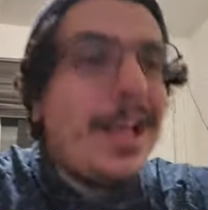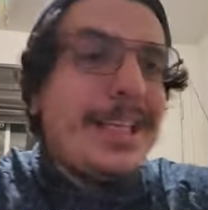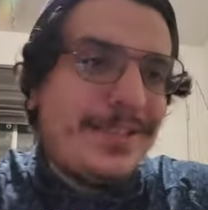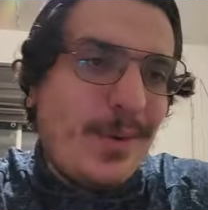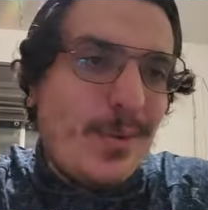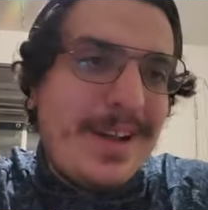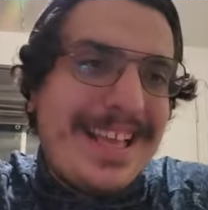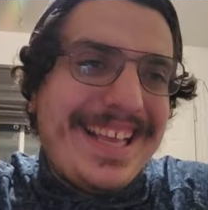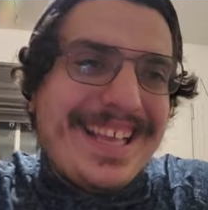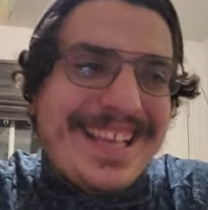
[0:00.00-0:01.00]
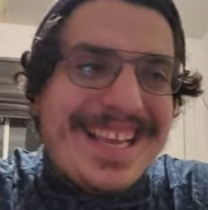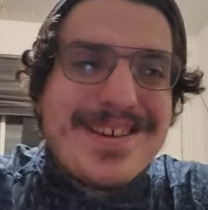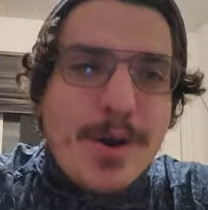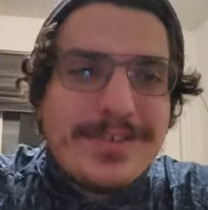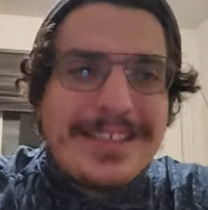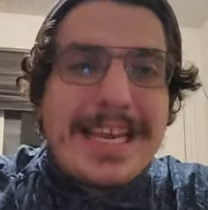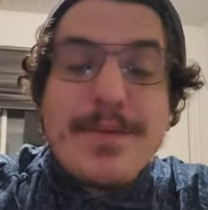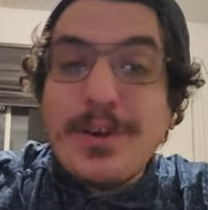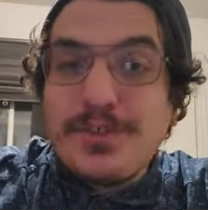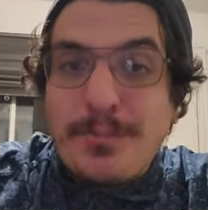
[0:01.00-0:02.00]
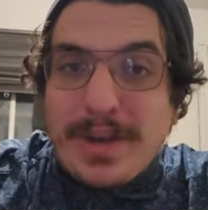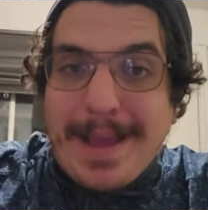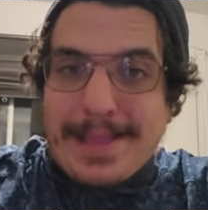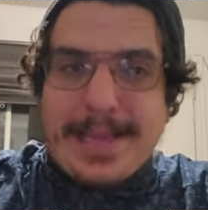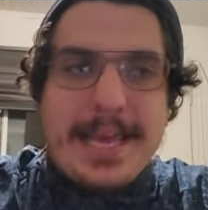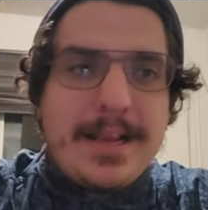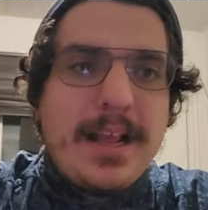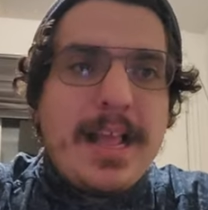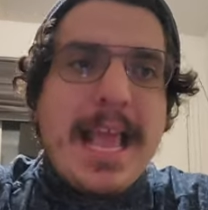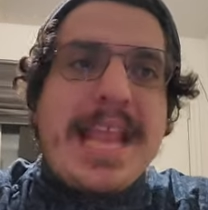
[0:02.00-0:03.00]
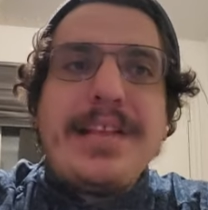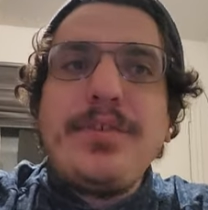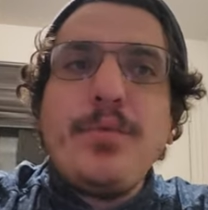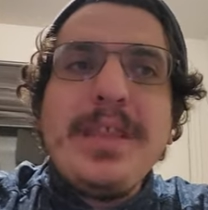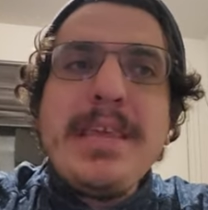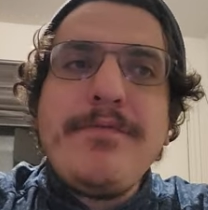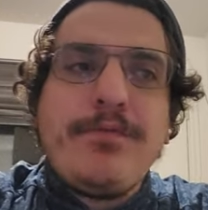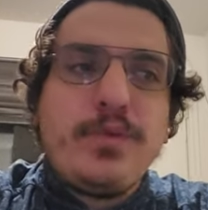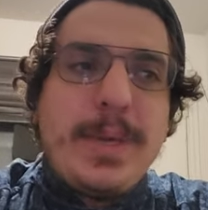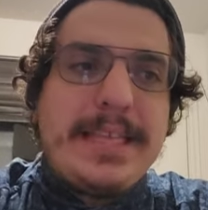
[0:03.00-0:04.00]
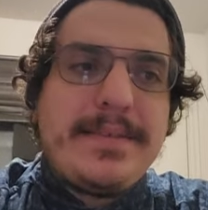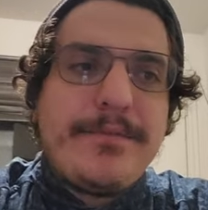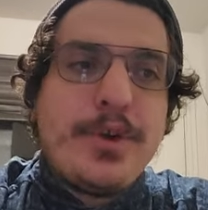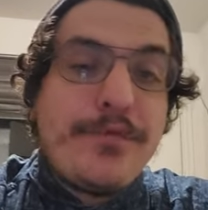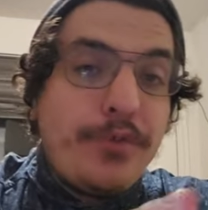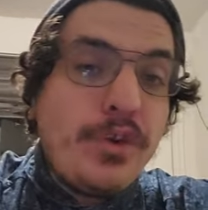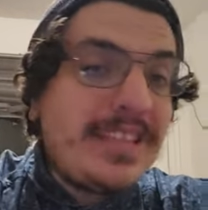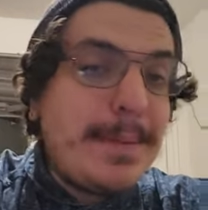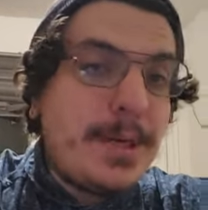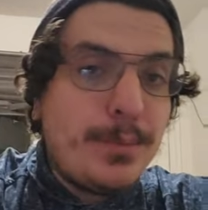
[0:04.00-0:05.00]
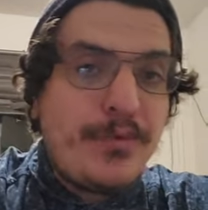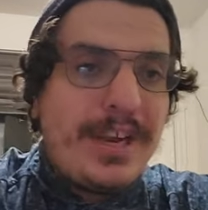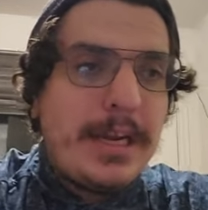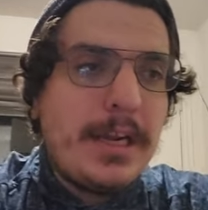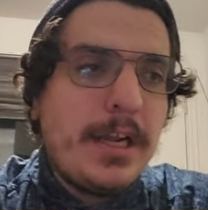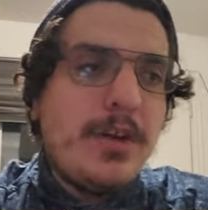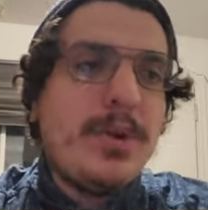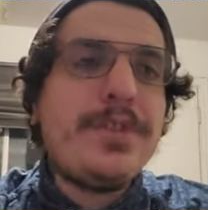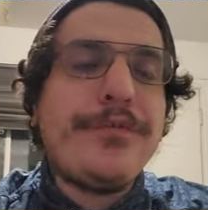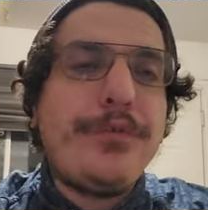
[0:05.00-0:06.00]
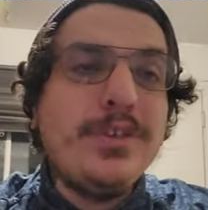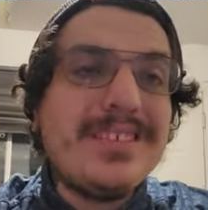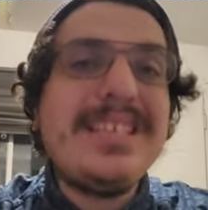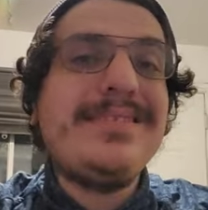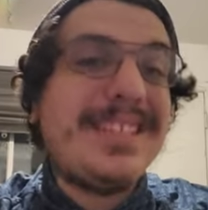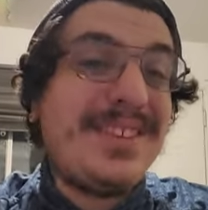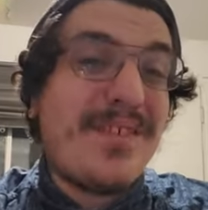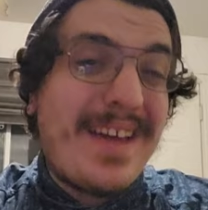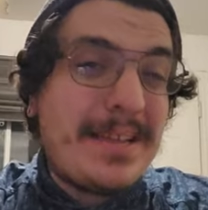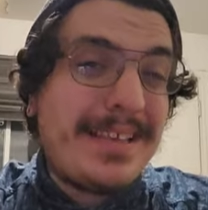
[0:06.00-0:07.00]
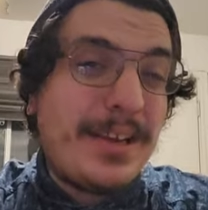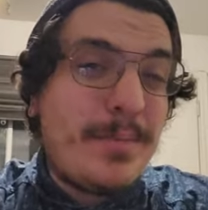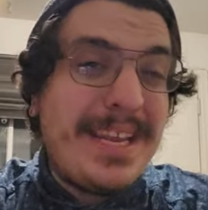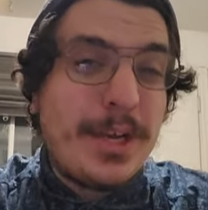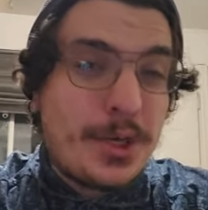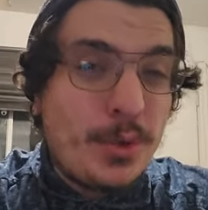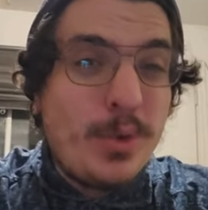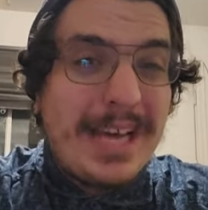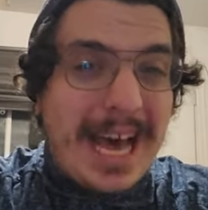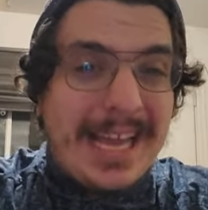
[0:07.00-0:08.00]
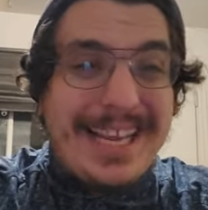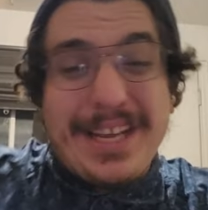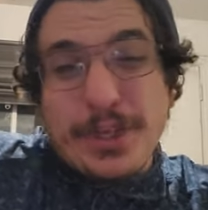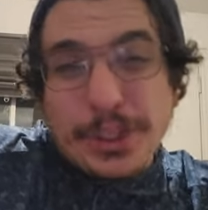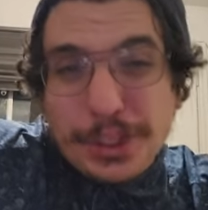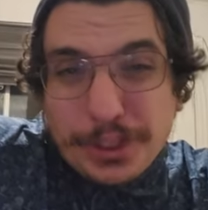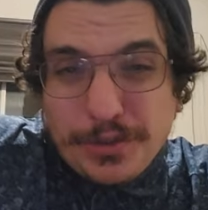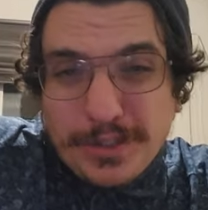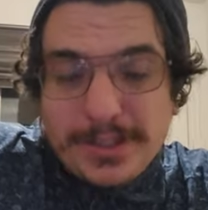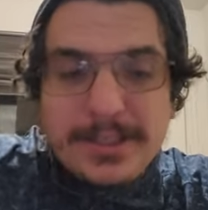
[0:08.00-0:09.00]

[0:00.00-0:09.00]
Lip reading: So he goes, and then he wants to bring back the kid. It's just really sweet. For the first time in the movie, one of the first instances of Adam Sandler being a cool guy, a good dude,